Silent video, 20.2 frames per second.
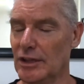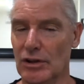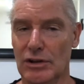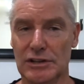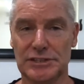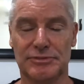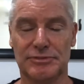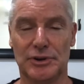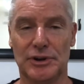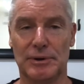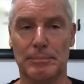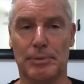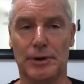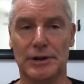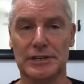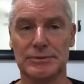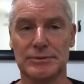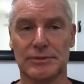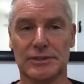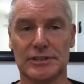I was very
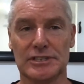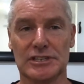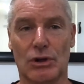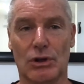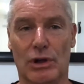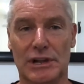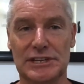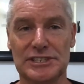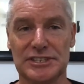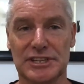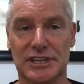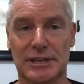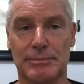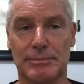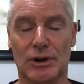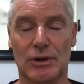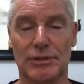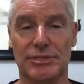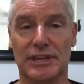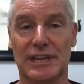impressed with this Lions team,
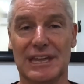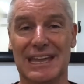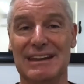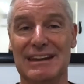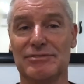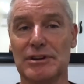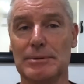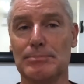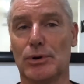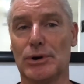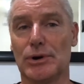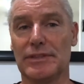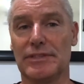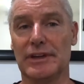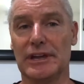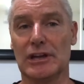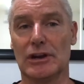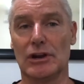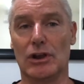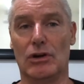and I think everybody
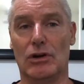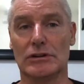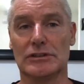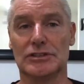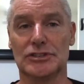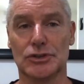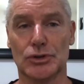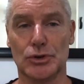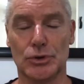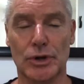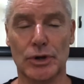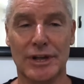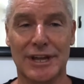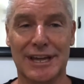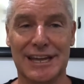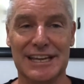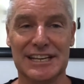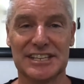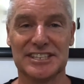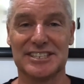that got along to
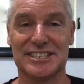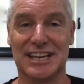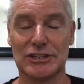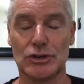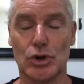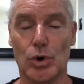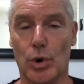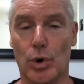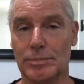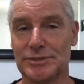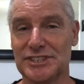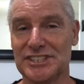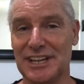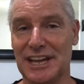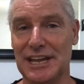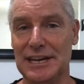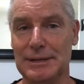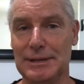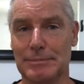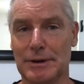Suncorp
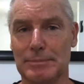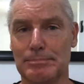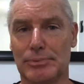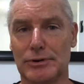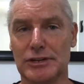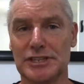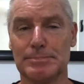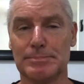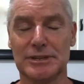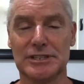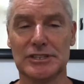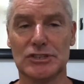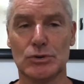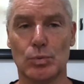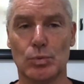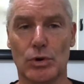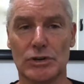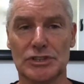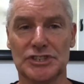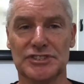Stadium in Brisbane to
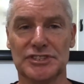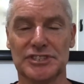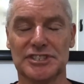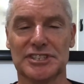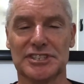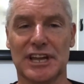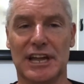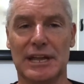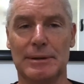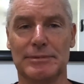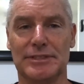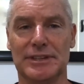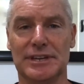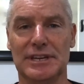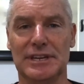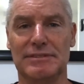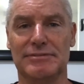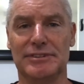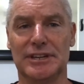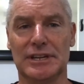watch this game in the
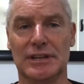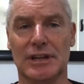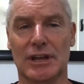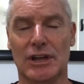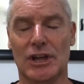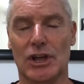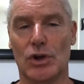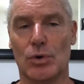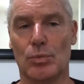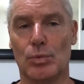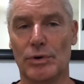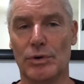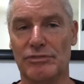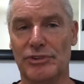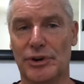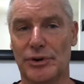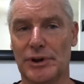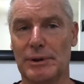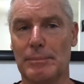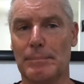evening were
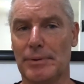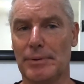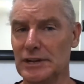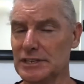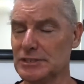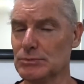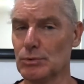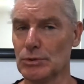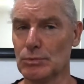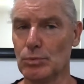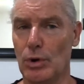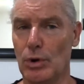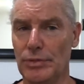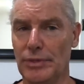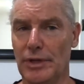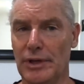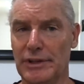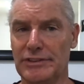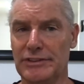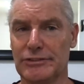very impressed with
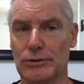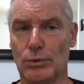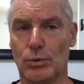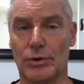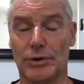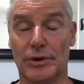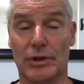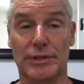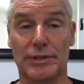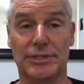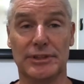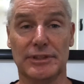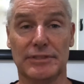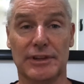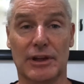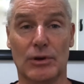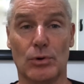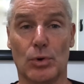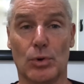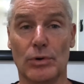what they saw. And I think
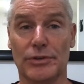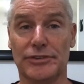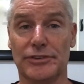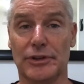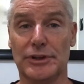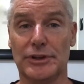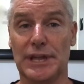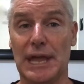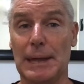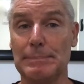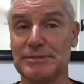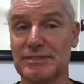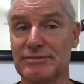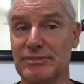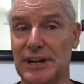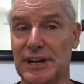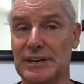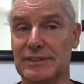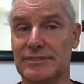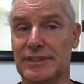they were also
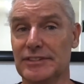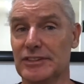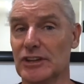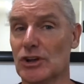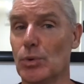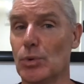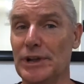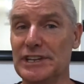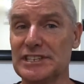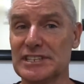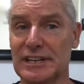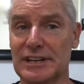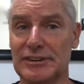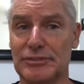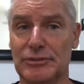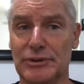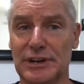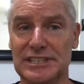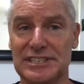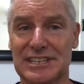captivated that the
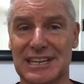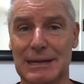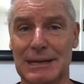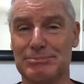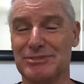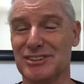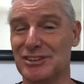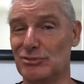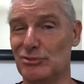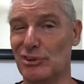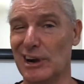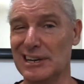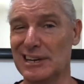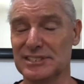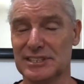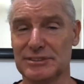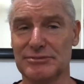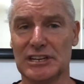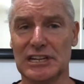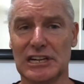Queensland Reds kept it
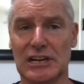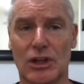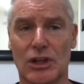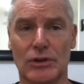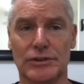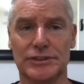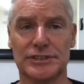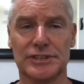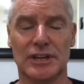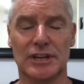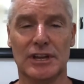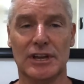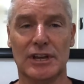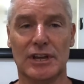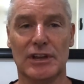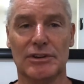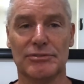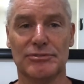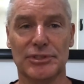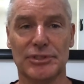relatively close
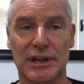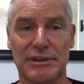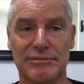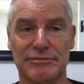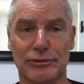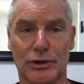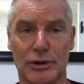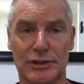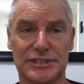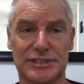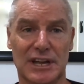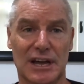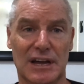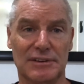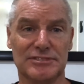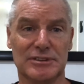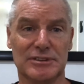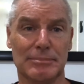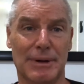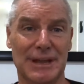for that first
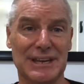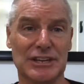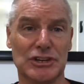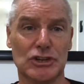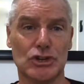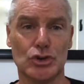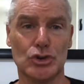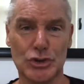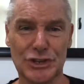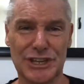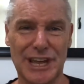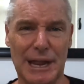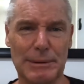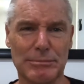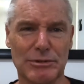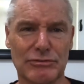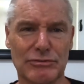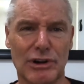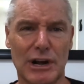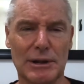half to make it a good
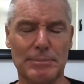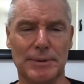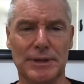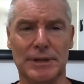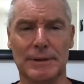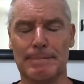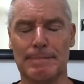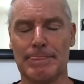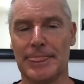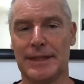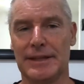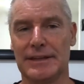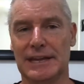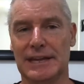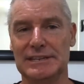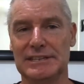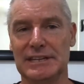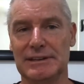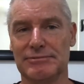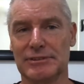game of rugby,
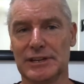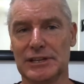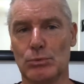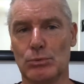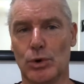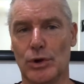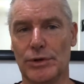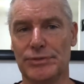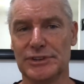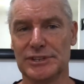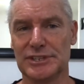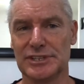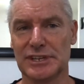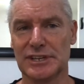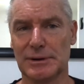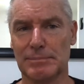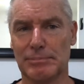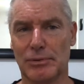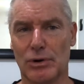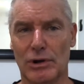and definitely worth the
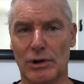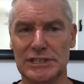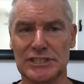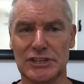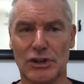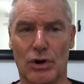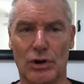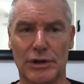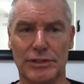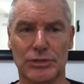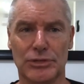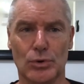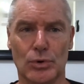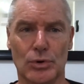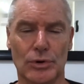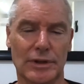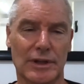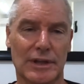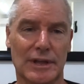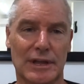ticket price, I
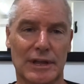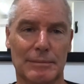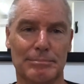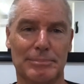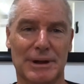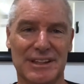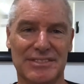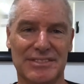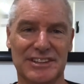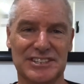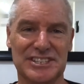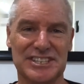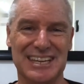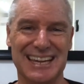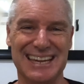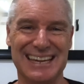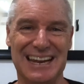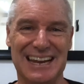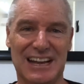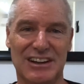thought. But in the
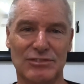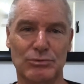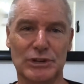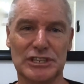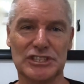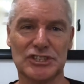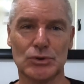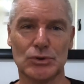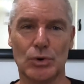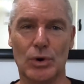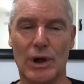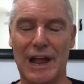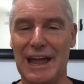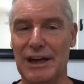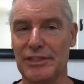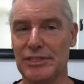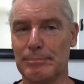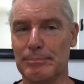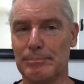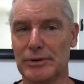second half, we saw
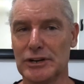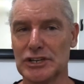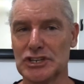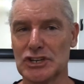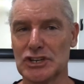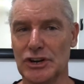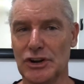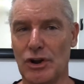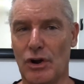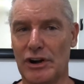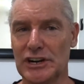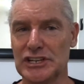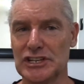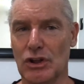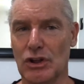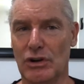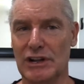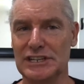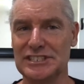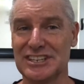how the British and Irish
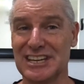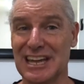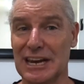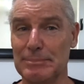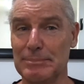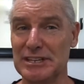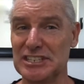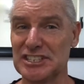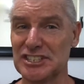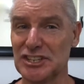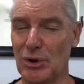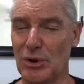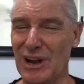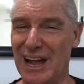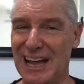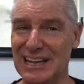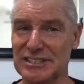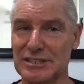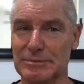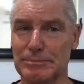Lions are going to be so
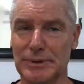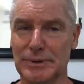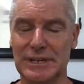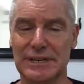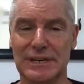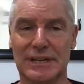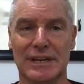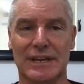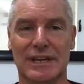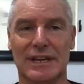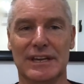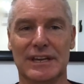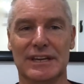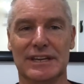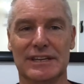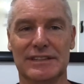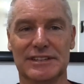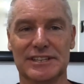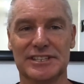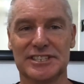hard to beat
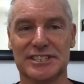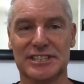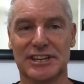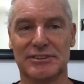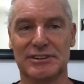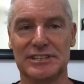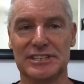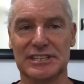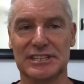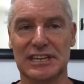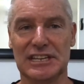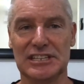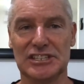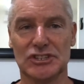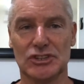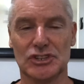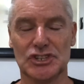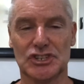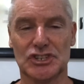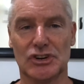in this series
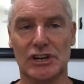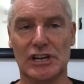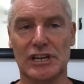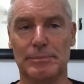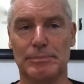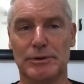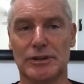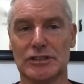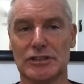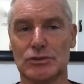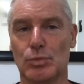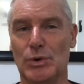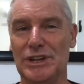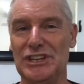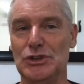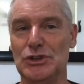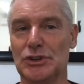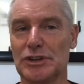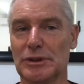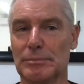against Australia, because
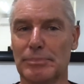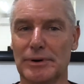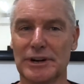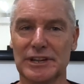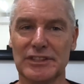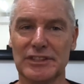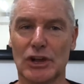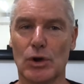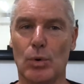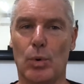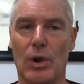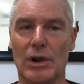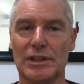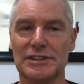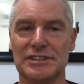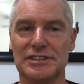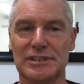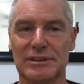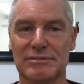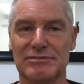when you can bring the
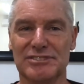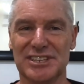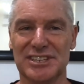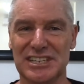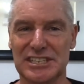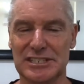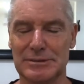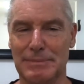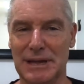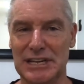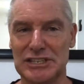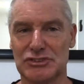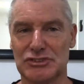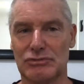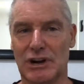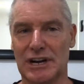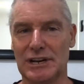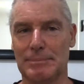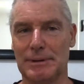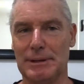quality of test match
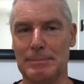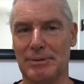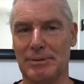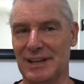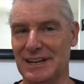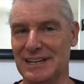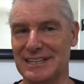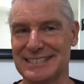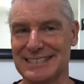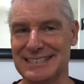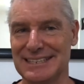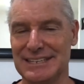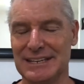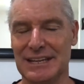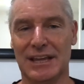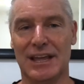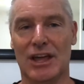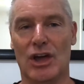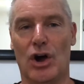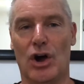rugby players in